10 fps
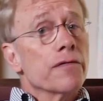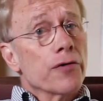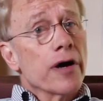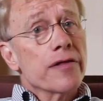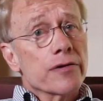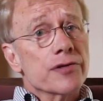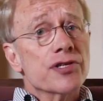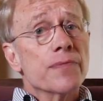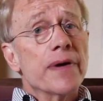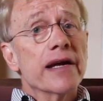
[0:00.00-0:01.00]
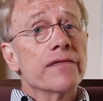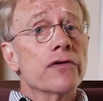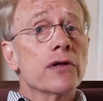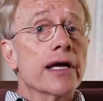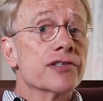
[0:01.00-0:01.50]
For others, the
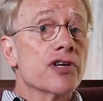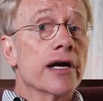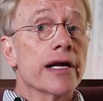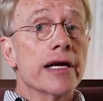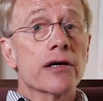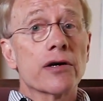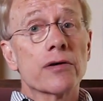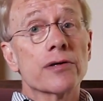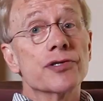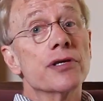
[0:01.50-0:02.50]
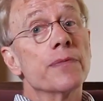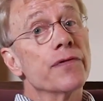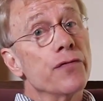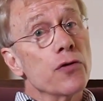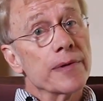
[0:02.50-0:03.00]
painful anxiety occurs in the
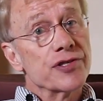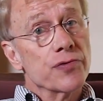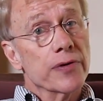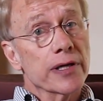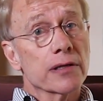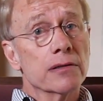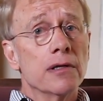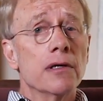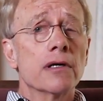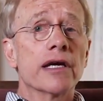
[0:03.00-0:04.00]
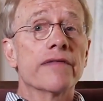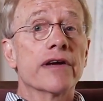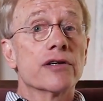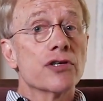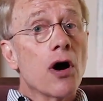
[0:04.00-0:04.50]
performance arena,
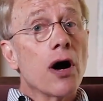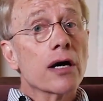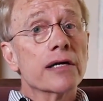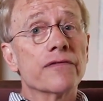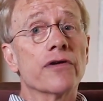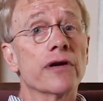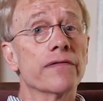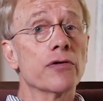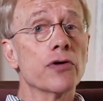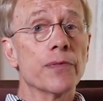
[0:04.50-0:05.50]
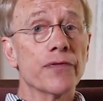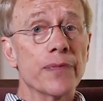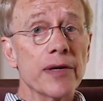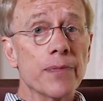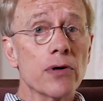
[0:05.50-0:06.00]
giving a talk in front of a group of
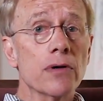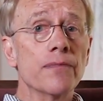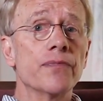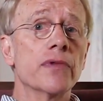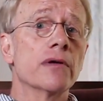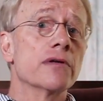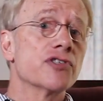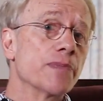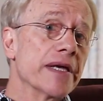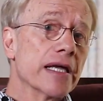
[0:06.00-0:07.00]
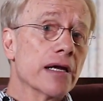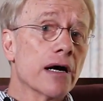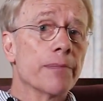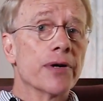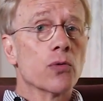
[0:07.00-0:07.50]
people, speaking
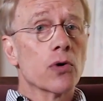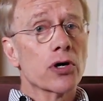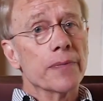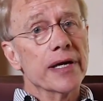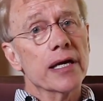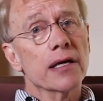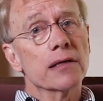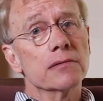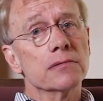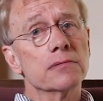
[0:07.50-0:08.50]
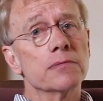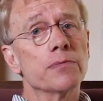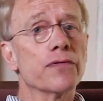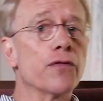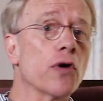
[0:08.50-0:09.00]
up in a work meeting,
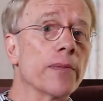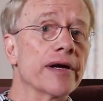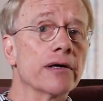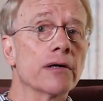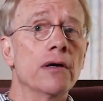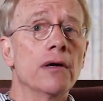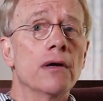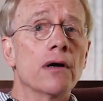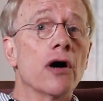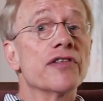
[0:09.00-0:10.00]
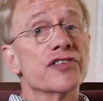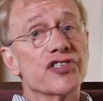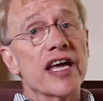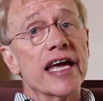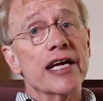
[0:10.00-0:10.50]
performing on the
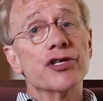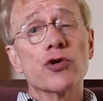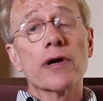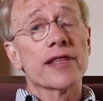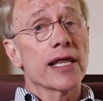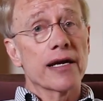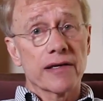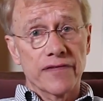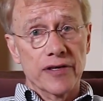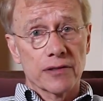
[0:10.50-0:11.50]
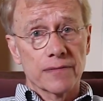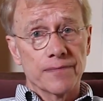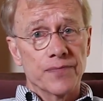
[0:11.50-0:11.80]
stage or athletic field.